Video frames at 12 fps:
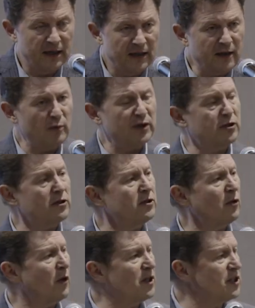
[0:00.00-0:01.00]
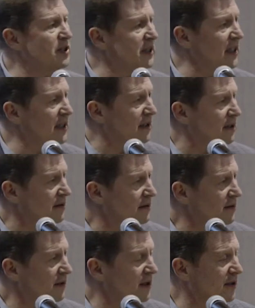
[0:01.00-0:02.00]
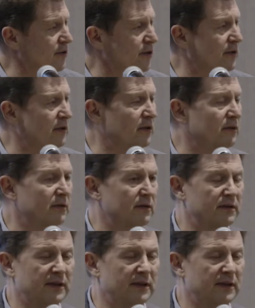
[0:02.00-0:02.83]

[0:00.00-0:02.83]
And then we turn to Argentina, the eternal